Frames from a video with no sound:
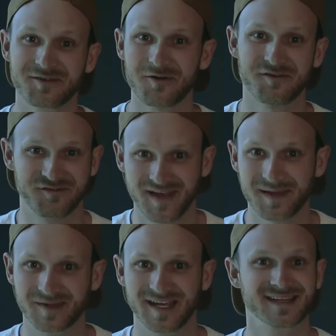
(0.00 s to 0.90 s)
your
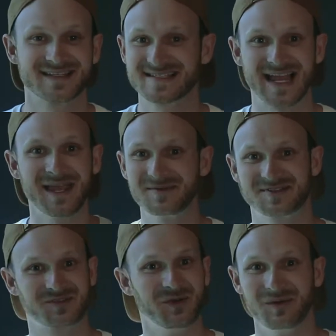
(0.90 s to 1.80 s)
family. And the same
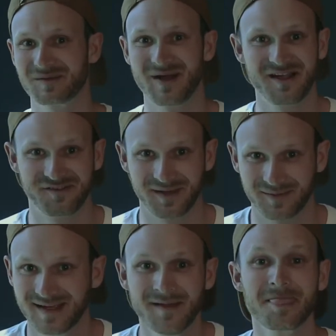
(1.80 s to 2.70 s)
is true with my family.